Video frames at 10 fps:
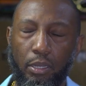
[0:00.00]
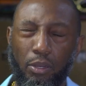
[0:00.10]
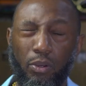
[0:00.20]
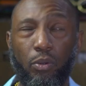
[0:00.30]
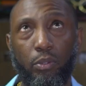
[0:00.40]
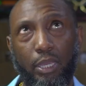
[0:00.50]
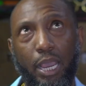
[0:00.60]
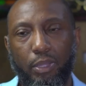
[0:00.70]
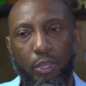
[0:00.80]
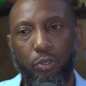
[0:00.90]
Or the
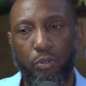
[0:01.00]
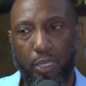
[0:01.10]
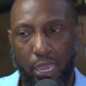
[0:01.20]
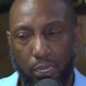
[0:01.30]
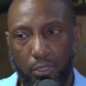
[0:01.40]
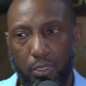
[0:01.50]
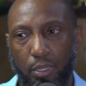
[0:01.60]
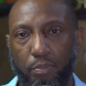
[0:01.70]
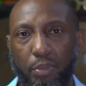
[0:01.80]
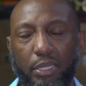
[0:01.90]
that you get
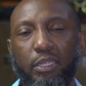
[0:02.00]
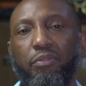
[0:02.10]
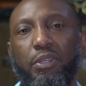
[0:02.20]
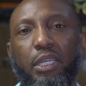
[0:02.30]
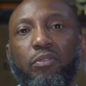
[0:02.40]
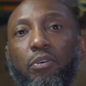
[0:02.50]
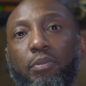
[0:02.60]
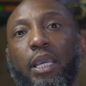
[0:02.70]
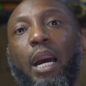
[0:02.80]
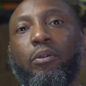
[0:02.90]
may deviate from
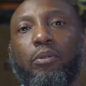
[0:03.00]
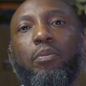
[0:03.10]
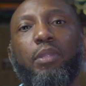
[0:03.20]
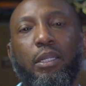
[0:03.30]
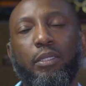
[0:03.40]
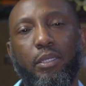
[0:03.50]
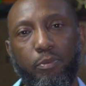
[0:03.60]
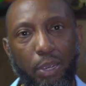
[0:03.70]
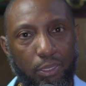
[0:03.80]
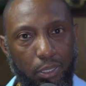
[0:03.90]
the outcome that's
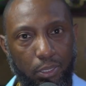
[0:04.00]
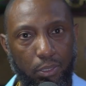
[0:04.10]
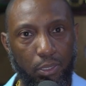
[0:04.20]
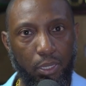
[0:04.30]
expected.